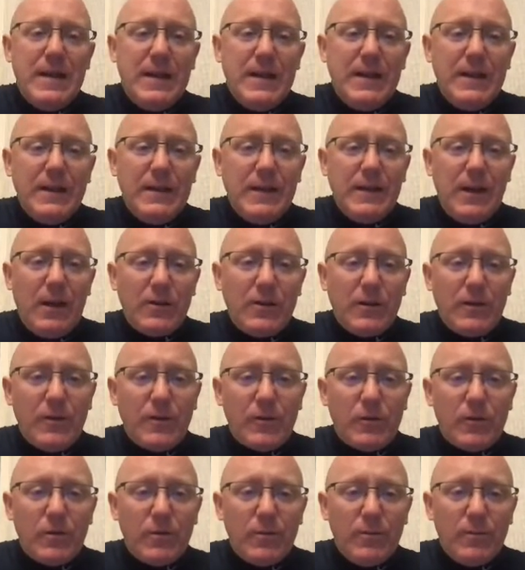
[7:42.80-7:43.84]
Now,
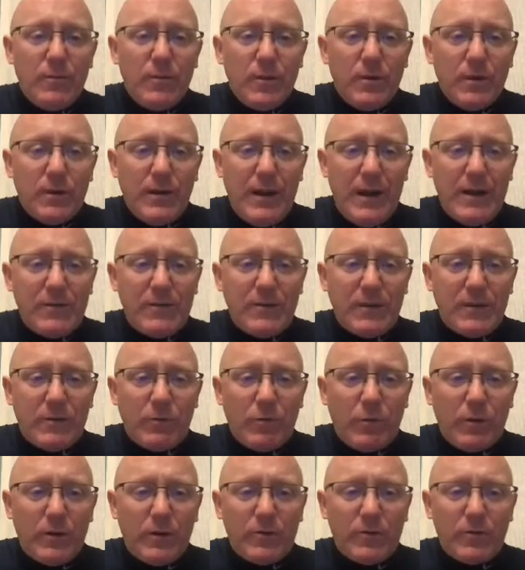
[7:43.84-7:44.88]
another case that we
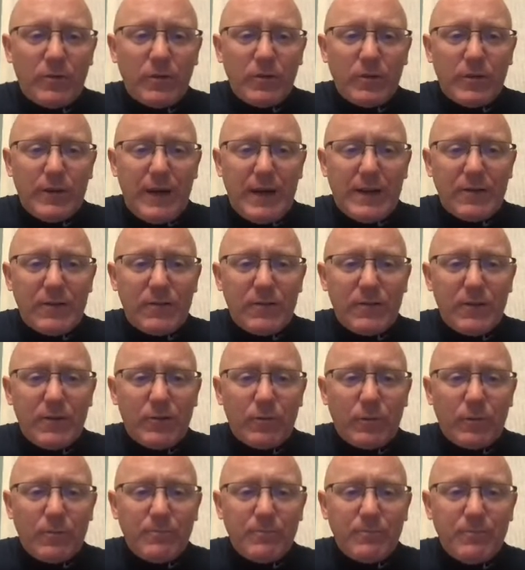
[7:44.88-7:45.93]
want us to look at is this
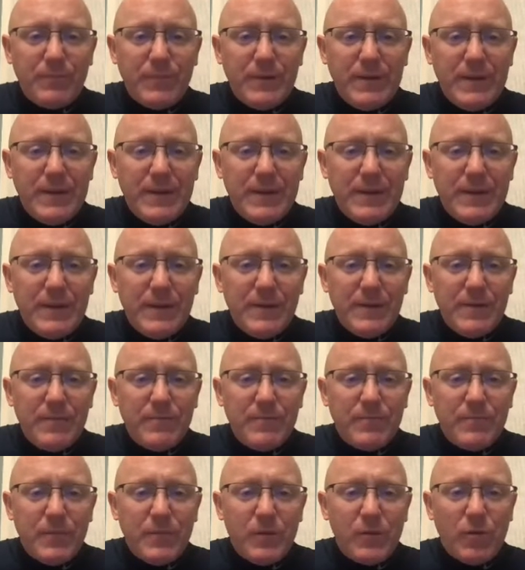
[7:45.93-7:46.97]
one.
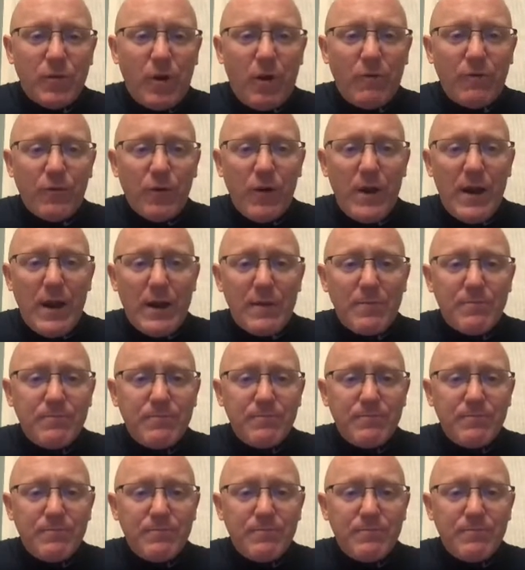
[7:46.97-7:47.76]
Solve for a.